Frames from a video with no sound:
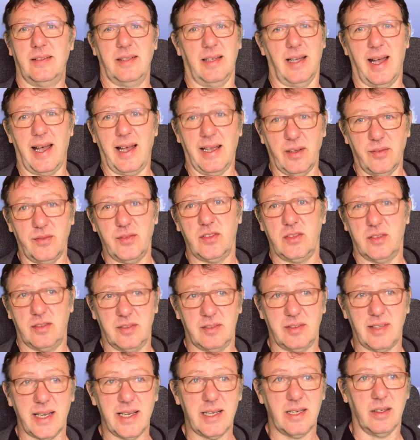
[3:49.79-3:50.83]
have
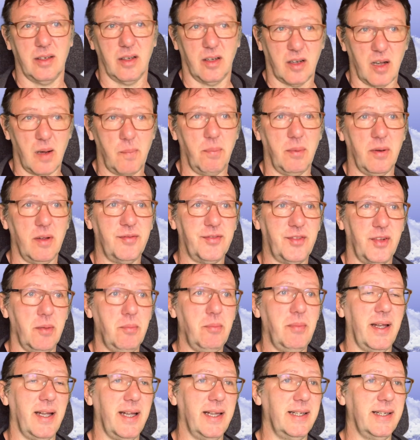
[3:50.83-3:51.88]
taken a couple of
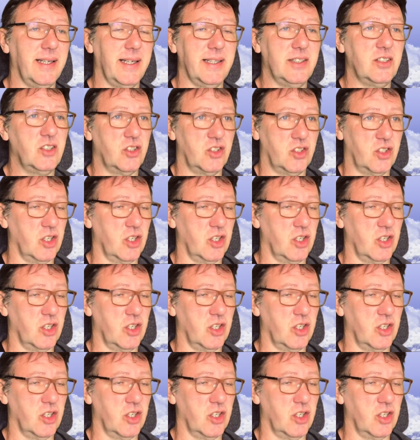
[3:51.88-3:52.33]
them and it's